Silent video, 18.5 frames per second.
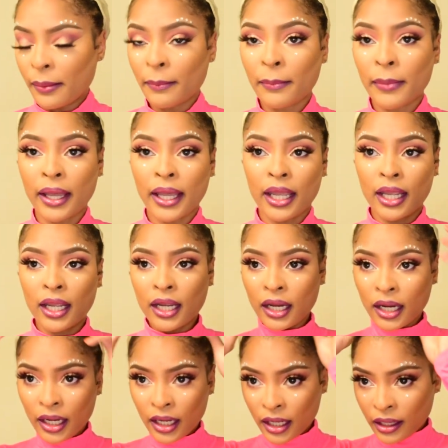my
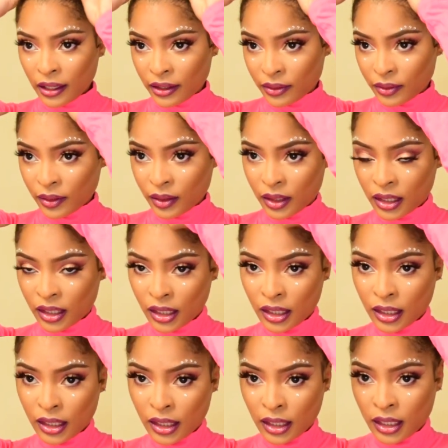hair out,
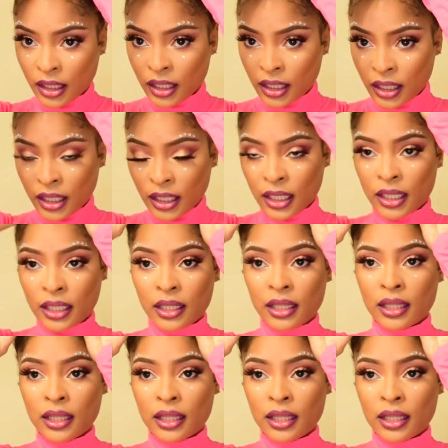and